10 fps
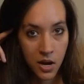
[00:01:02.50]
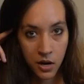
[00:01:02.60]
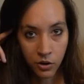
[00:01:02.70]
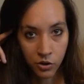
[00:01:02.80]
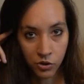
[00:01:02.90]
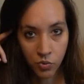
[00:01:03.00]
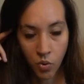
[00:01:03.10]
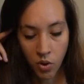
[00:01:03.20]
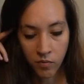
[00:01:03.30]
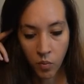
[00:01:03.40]
in
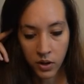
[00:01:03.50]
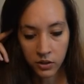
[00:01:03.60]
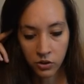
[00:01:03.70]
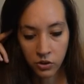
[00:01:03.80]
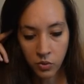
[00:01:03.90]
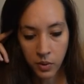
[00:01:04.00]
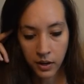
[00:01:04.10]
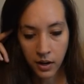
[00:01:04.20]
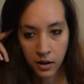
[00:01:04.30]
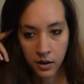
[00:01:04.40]
control of what it's
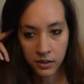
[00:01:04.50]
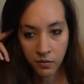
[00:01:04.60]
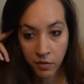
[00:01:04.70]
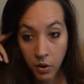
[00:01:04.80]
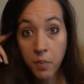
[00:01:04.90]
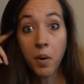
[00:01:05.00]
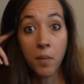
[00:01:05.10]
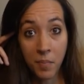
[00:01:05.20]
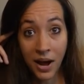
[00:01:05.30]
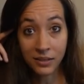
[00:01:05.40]
doing. Uh, it's a very
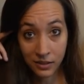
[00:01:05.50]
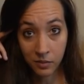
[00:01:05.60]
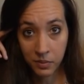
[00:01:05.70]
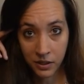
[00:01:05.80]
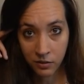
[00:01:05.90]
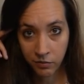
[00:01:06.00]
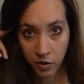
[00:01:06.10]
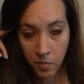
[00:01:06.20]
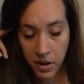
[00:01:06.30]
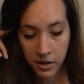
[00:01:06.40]
bombastic piece of
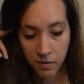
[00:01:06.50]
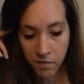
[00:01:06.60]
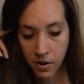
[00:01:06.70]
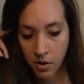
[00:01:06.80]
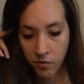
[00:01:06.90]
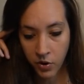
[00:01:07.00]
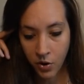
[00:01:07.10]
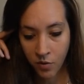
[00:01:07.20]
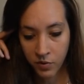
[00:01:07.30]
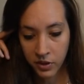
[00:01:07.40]
filmmaking, very, very
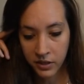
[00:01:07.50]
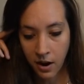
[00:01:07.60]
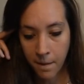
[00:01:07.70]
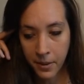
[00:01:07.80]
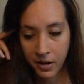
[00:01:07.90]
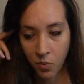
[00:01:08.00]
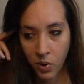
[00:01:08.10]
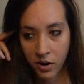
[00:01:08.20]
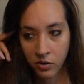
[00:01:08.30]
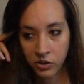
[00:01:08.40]
over the top and it
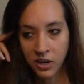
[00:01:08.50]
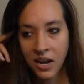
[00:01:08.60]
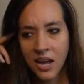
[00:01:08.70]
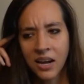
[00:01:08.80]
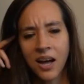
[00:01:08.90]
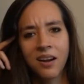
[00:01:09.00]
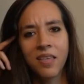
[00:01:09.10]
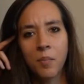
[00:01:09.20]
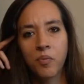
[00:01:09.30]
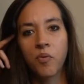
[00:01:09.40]
wears kind of
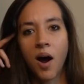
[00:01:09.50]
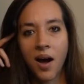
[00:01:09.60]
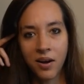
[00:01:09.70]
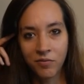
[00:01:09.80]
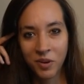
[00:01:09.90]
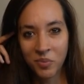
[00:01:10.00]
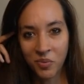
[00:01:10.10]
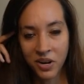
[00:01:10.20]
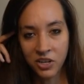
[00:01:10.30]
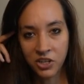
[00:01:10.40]
that pride of
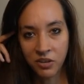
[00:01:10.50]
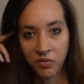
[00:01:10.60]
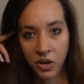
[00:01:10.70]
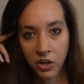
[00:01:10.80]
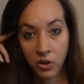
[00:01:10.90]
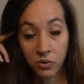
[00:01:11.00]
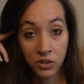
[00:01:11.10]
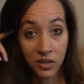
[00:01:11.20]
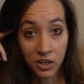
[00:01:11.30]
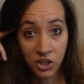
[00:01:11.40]
liberation very close
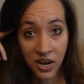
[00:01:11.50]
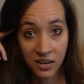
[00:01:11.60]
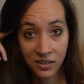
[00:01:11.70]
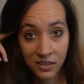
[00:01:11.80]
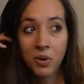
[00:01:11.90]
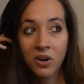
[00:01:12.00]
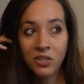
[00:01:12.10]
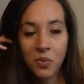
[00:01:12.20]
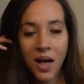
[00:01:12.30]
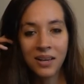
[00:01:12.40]
to the chest. But it
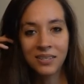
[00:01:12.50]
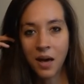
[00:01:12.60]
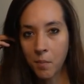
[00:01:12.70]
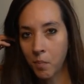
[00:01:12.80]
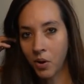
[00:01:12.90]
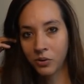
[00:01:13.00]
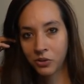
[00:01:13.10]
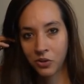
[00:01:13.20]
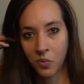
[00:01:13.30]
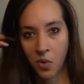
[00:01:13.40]
also has that balls
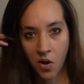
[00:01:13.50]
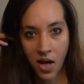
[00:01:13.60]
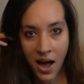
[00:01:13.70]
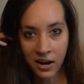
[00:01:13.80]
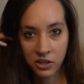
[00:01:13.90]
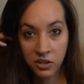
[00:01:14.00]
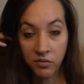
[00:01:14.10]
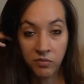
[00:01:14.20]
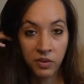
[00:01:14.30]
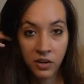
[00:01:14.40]
to the wall
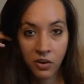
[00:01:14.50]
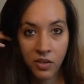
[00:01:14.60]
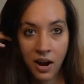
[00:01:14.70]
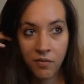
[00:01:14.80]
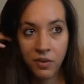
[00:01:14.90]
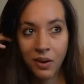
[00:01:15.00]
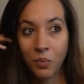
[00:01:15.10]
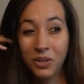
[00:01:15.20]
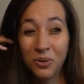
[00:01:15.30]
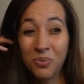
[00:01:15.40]
action vigor that I feel like
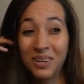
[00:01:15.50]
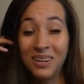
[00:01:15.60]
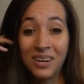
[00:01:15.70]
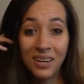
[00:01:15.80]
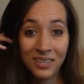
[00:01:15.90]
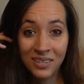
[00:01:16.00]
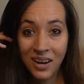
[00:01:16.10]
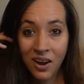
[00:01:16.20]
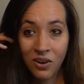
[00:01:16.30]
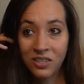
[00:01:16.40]
we don't get,
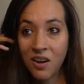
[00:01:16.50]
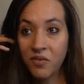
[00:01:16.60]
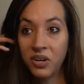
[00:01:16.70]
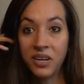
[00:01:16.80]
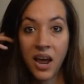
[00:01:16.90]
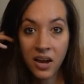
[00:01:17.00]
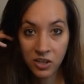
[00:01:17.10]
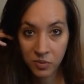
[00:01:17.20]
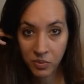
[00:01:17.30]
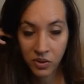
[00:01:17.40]
or it's not very
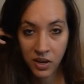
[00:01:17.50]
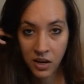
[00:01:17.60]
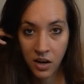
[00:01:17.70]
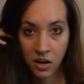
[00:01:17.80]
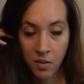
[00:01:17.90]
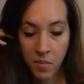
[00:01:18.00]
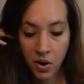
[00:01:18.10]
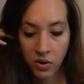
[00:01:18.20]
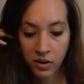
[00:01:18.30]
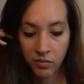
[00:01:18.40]
tangible in, in
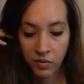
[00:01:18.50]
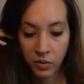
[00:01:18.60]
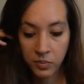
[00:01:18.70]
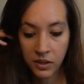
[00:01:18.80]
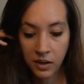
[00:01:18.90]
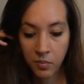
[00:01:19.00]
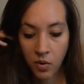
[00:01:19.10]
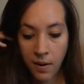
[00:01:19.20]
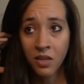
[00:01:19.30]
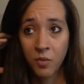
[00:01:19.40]
American films
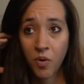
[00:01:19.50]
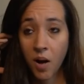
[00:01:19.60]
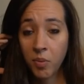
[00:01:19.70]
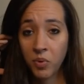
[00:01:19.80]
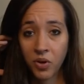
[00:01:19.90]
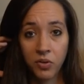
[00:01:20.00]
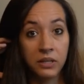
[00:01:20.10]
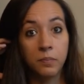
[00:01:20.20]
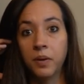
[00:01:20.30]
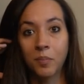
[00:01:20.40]
anymore. The problem with all
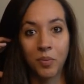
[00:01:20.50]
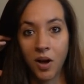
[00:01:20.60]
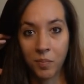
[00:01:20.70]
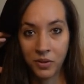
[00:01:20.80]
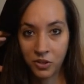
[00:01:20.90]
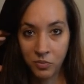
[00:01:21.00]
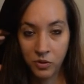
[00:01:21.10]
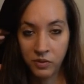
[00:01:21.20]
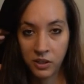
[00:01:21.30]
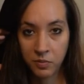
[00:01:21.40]
these big blockbuster
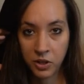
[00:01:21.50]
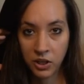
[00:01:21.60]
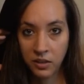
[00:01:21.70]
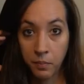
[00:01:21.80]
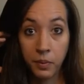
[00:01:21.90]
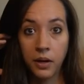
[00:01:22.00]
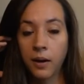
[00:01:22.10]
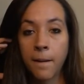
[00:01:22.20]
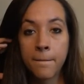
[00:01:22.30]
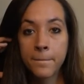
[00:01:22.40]
movies, especially the
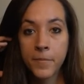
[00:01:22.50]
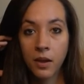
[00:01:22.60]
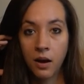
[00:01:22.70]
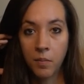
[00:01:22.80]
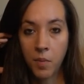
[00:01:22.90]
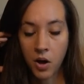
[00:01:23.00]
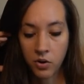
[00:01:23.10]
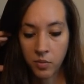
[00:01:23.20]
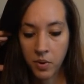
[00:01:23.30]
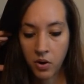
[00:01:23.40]
big uh,
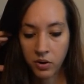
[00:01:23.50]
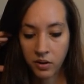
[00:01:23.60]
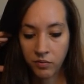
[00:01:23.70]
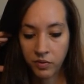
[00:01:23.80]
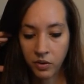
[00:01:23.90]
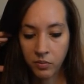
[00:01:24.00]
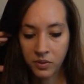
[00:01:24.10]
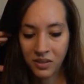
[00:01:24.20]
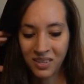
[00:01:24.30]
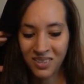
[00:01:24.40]
modern American films
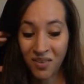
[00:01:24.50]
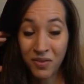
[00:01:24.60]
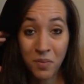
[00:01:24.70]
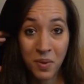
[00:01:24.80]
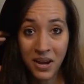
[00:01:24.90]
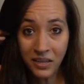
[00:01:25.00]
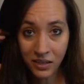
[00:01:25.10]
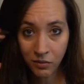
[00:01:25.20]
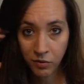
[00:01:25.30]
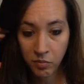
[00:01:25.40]
is, is often the
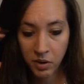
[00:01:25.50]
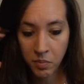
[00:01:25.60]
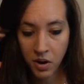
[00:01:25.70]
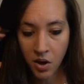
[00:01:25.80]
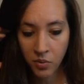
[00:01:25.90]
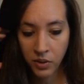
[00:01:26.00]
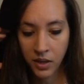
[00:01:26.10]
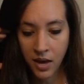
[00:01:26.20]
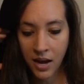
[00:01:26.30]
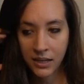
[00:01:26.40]
pacing for me, but not only
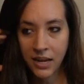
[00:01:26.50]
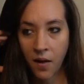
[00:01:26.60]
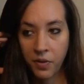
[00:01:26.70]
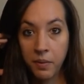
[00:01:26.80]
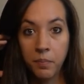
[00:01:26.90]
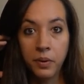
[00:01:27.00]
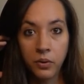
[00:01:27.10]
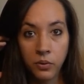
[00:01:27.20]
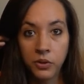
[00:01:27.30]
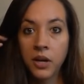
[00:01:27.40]
that, it's how they
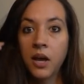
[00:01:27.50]
build